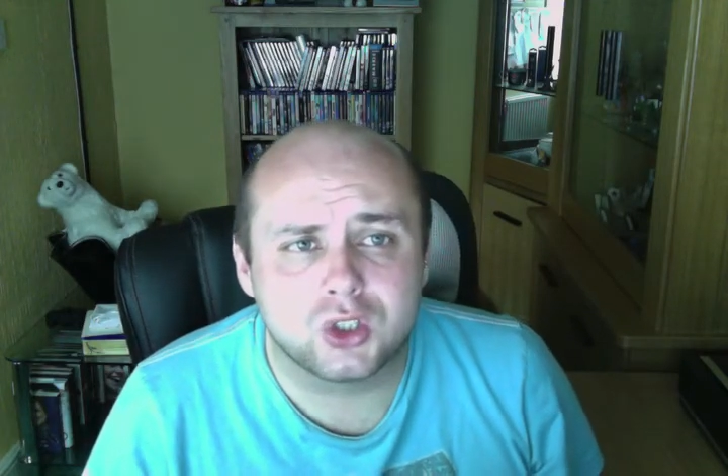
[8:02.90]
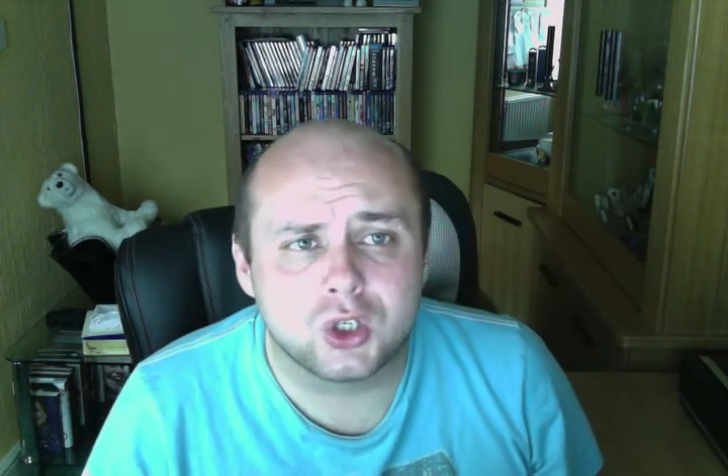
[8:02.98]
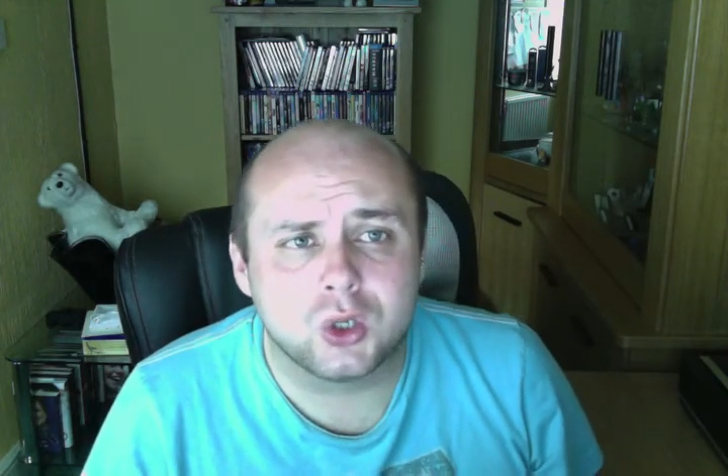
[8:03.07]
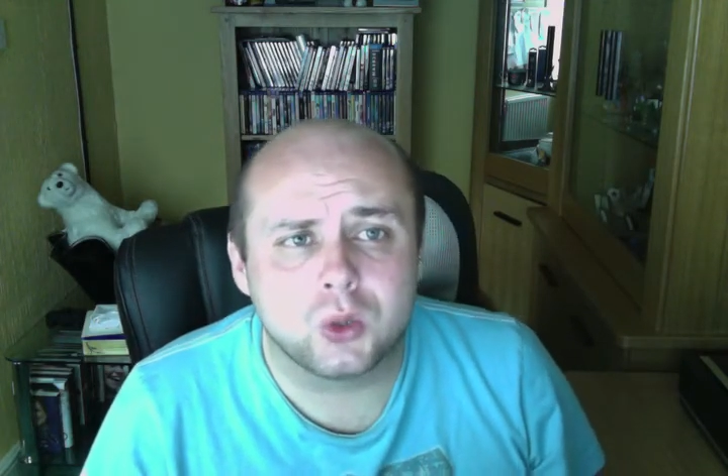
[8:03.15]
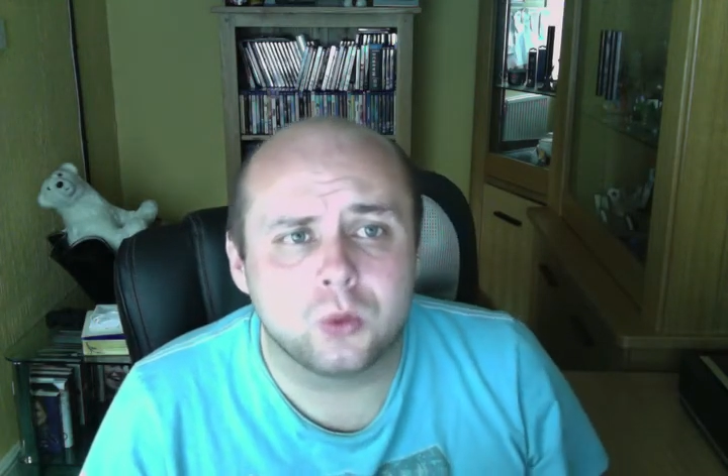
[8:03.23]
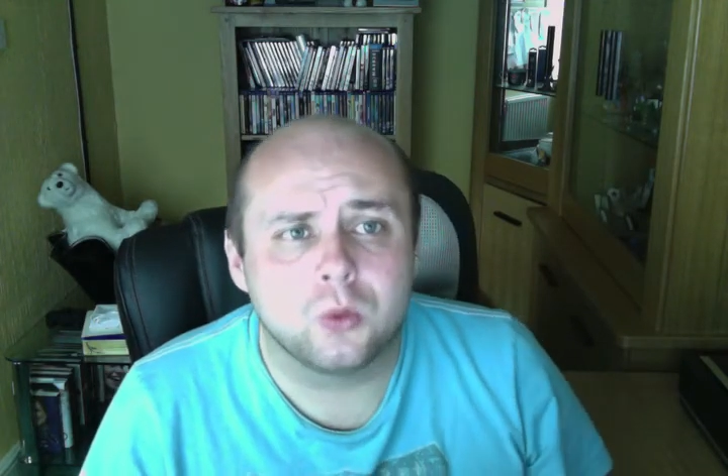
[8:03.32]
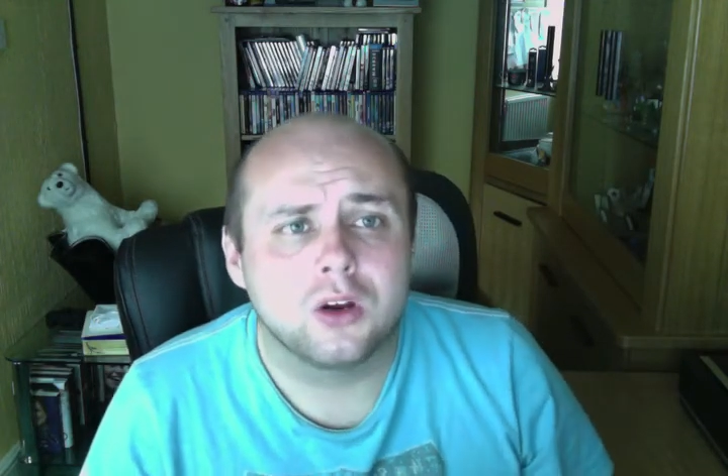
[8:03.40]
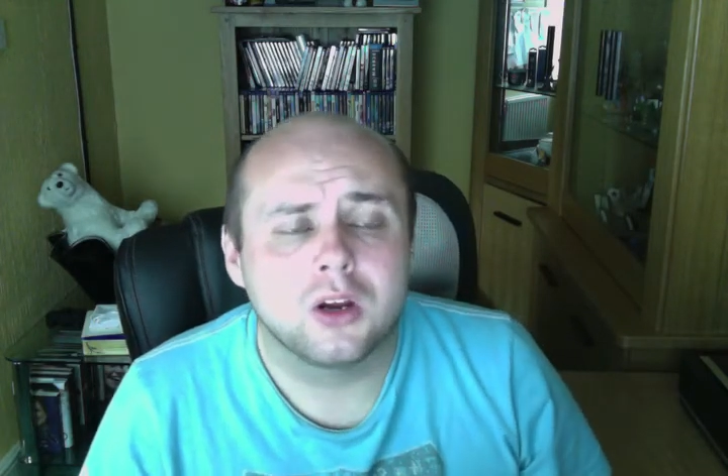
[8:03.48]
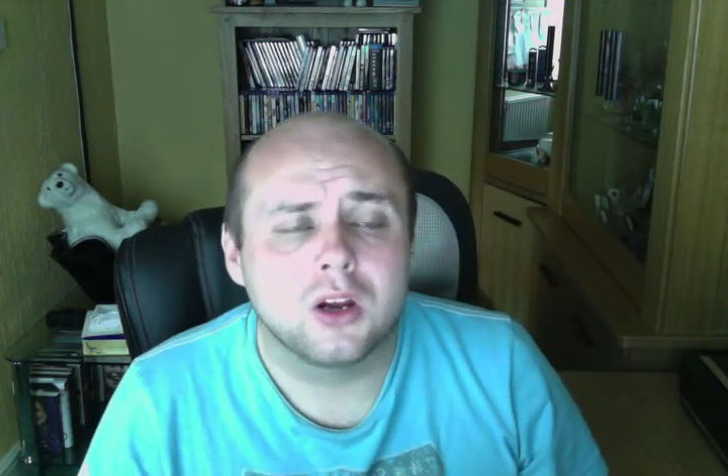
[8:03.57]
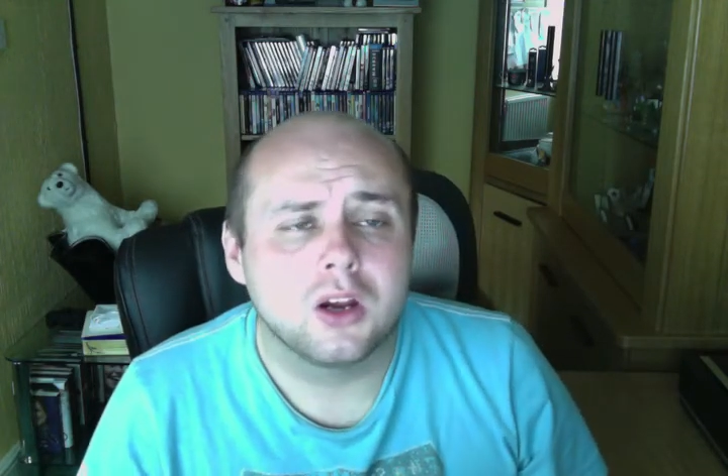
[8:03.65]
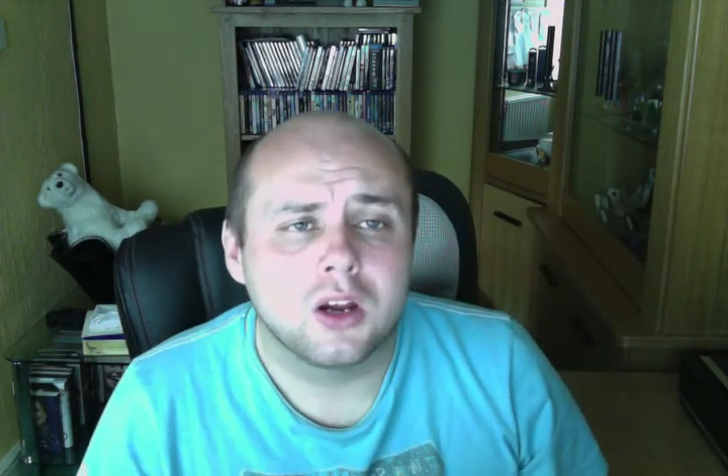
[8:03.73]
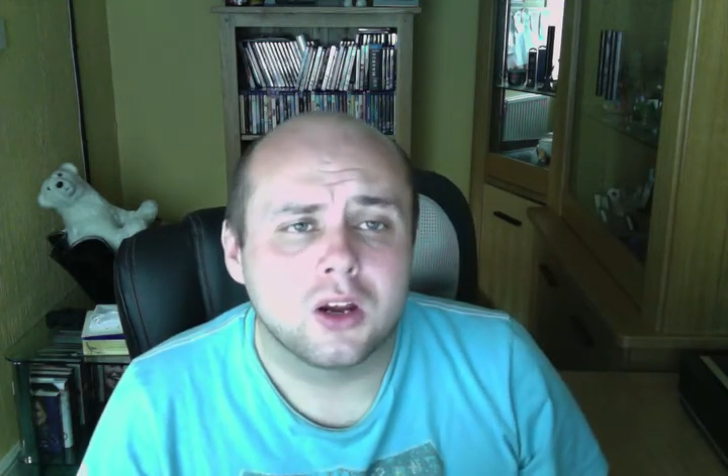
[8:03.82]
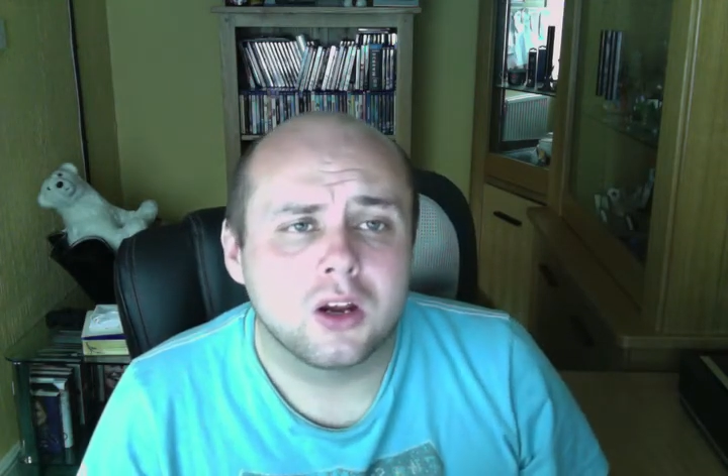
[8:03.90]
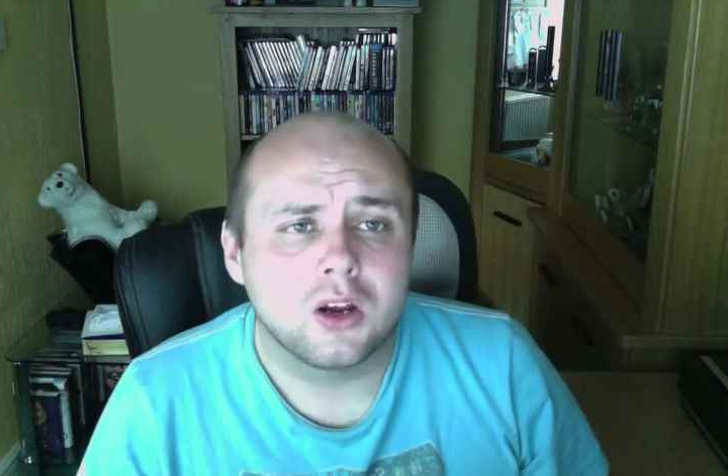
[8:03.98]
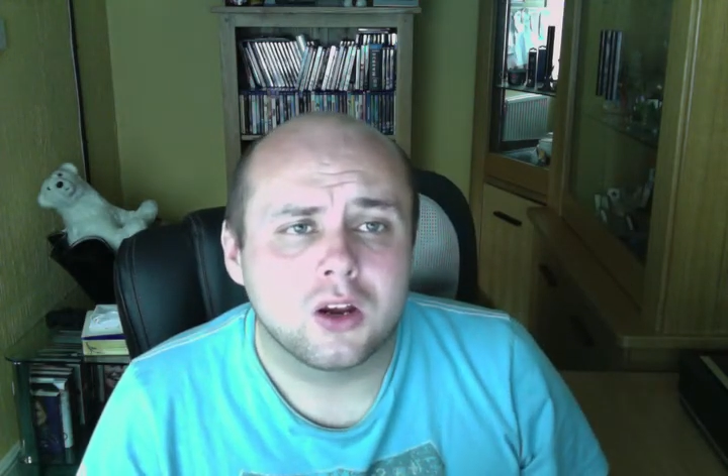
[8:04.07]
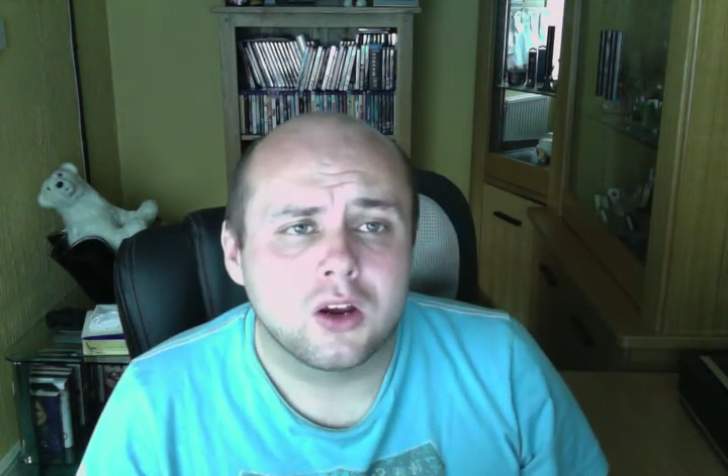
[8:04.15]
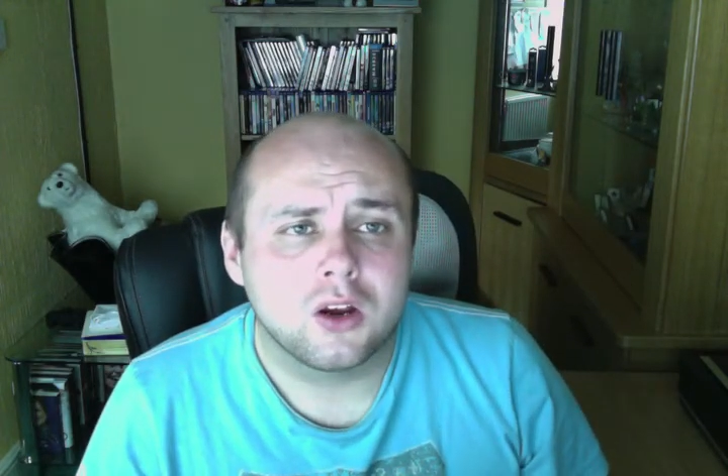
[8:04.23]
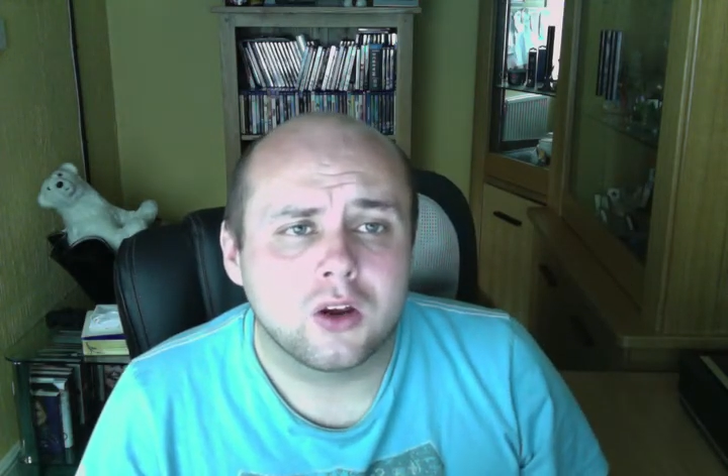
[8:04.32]
Yeah, so please comment
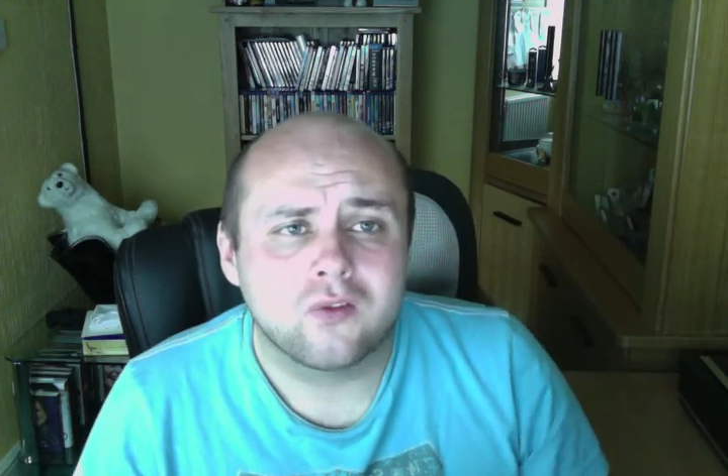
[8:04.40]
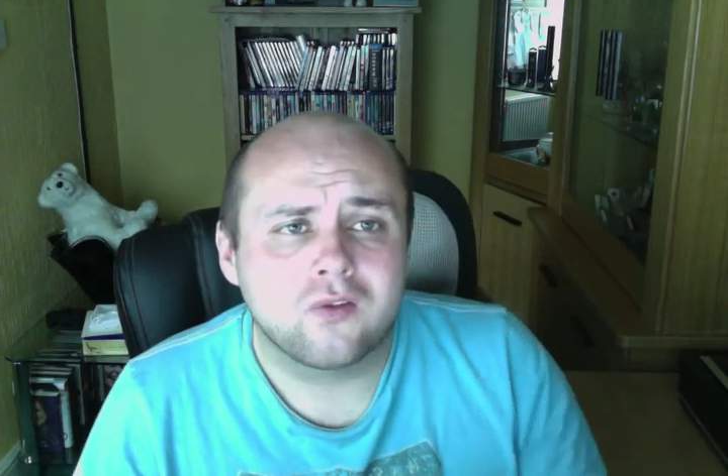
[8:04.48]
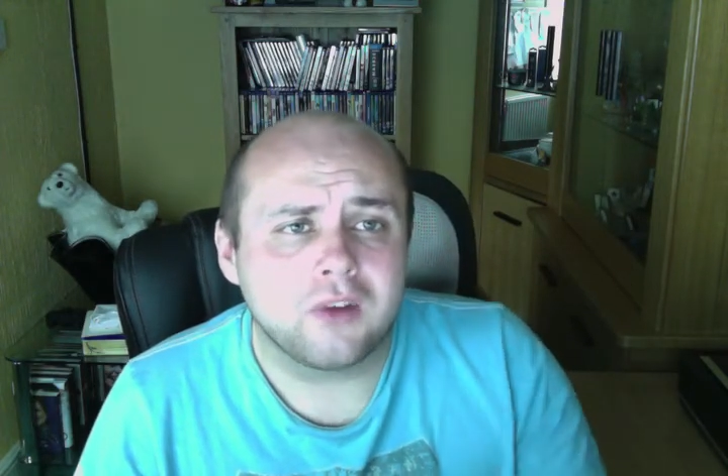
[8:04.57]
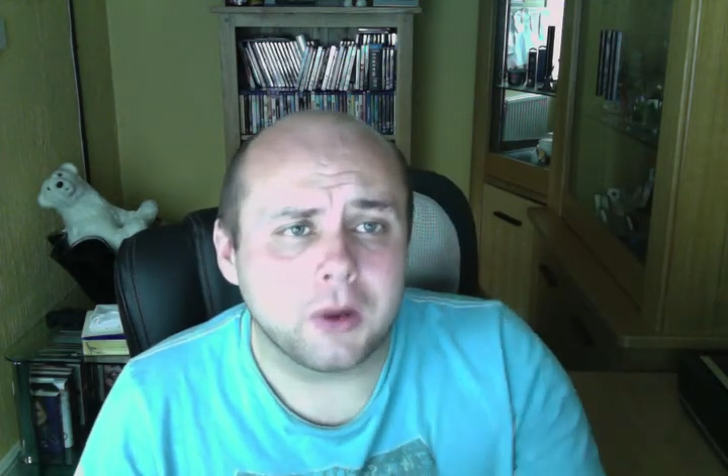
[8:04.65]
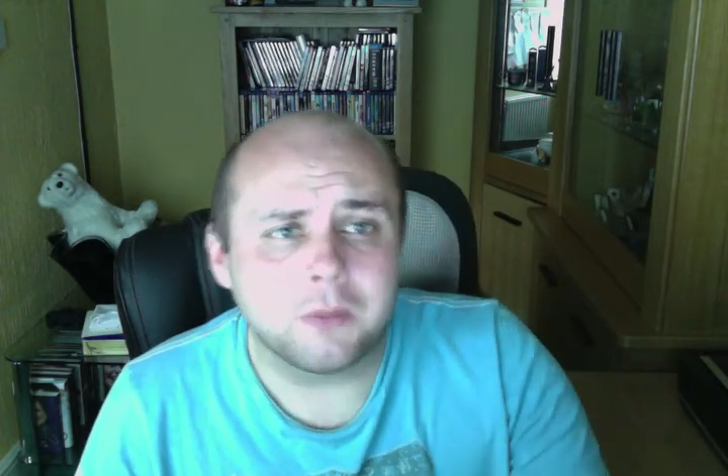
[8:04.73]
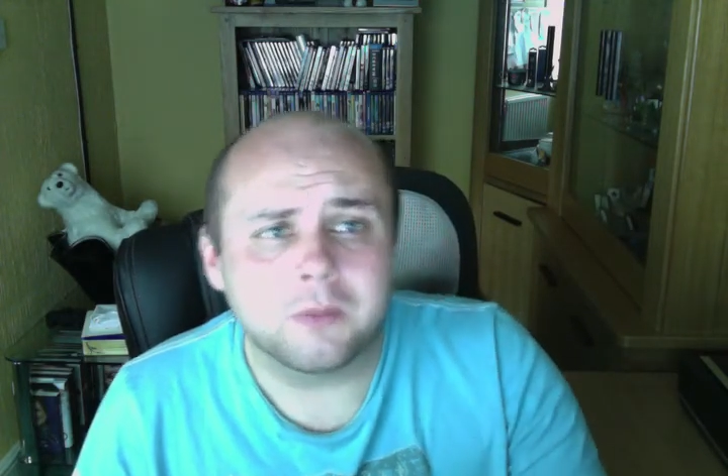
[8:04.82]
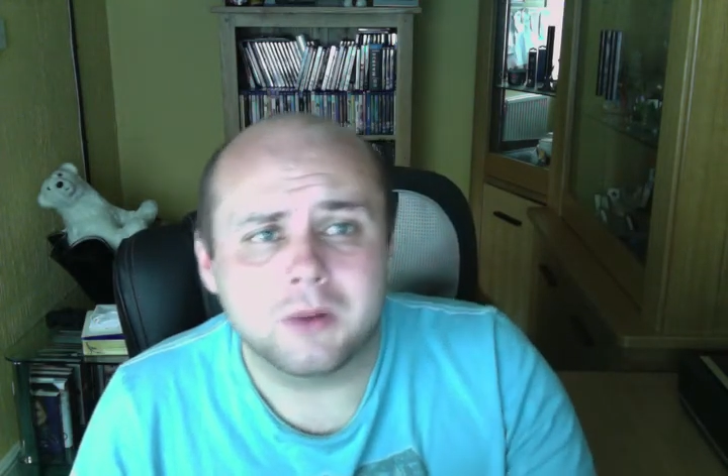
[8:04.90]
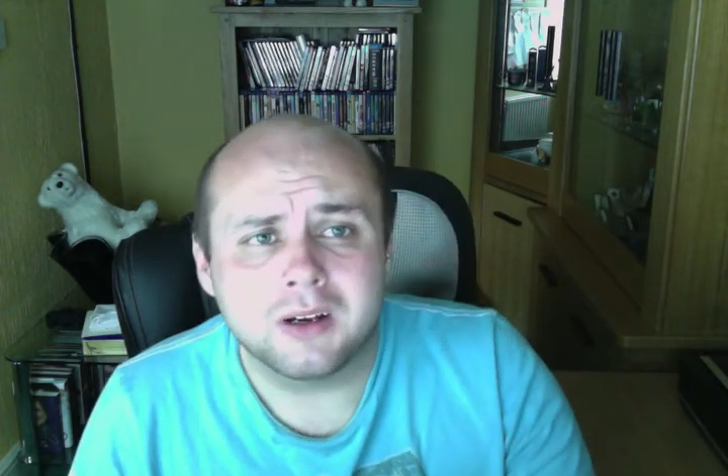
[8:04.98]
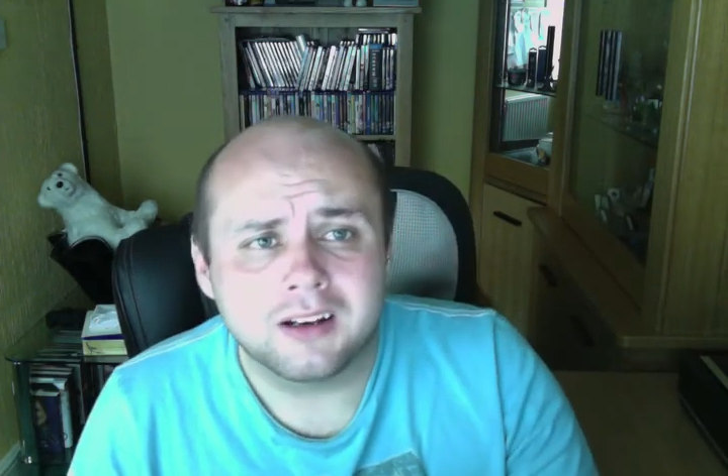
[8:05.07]
and subscribe.